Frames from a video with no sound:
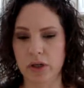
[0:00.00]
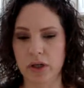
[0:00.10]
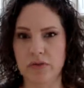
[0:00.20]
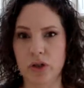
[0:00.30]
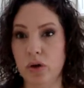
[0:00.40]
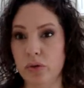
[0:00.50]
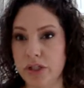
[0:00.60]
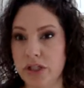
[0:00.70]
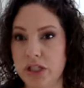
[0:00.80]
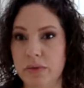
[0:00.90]
one of Nicole
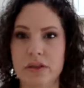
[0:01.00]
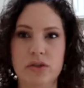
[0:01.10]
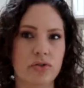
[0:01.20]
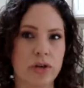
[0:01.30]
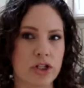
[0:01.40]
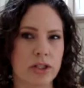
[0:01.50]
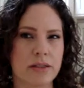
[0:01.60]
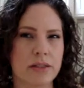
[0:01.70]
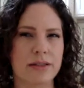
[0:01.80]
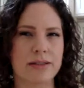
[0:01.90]
Richie with
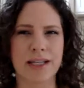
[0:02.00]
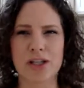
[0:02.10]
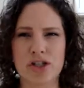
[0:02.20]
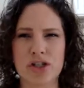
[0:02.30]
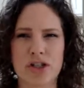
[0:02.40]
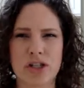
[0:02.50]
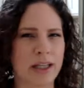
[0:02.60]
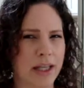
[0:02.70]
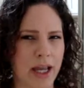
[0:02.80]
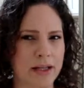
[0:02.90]
instructions and Daily
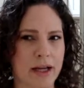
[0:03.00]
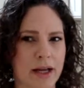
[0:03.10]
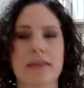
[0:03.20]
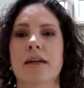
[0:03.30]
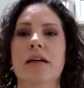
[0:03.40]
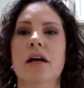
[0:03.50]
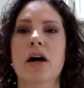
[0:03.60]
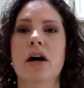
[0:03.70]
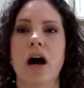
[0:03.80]
Candy, I think,